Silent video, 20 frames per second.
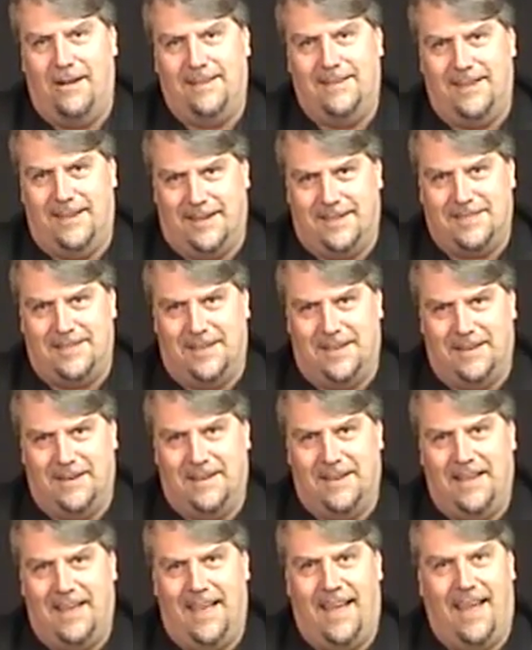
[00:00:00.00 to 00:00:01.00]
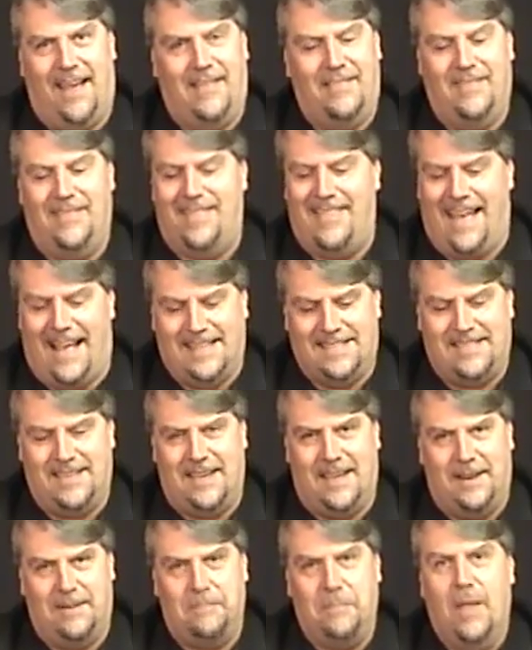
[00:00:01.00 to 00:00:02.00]
Dickson, and that's
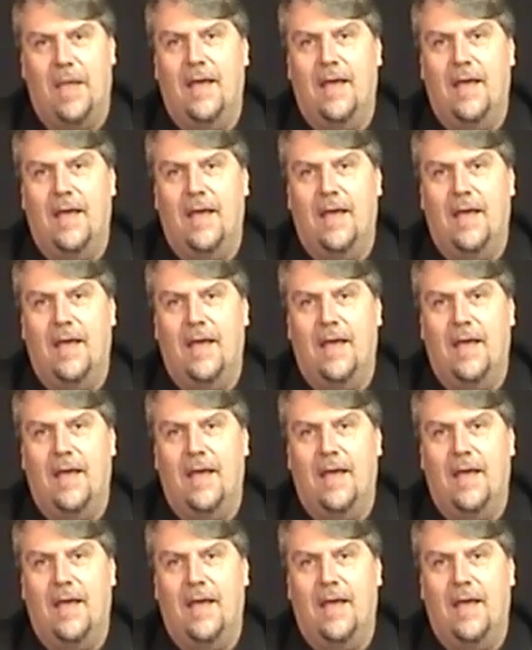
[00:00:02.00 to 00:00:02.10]
it.